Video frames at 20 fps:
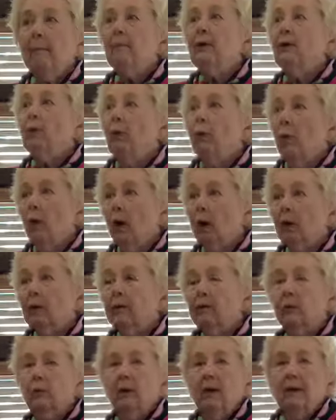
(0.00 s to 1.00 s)
I'm gonna
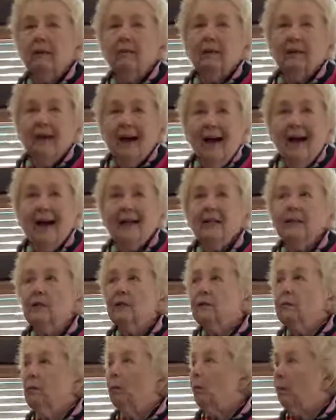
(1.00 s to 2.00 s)
work the way the
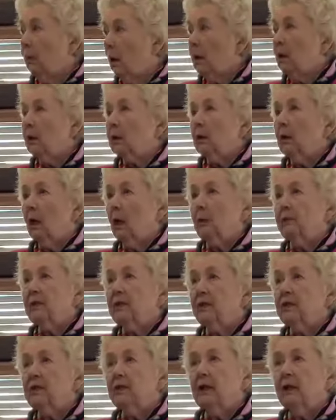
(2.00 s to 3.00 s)
guys work on
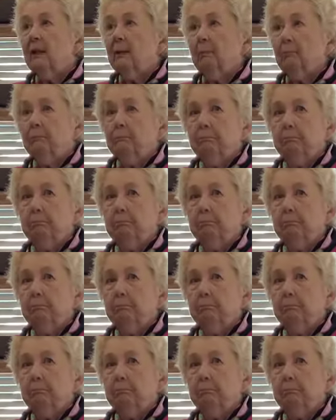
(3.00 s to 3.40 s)
this team.